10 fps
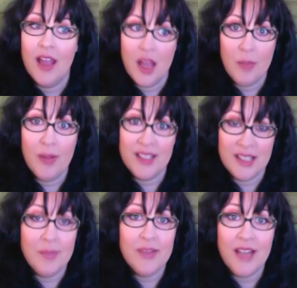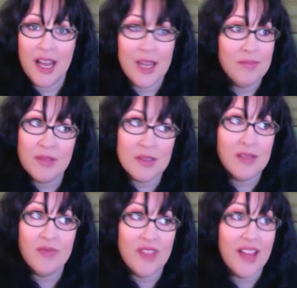But sometimes
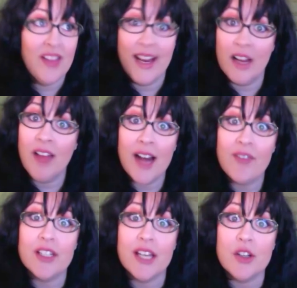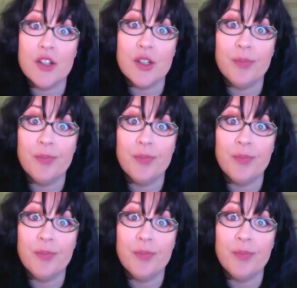they like a lot of attention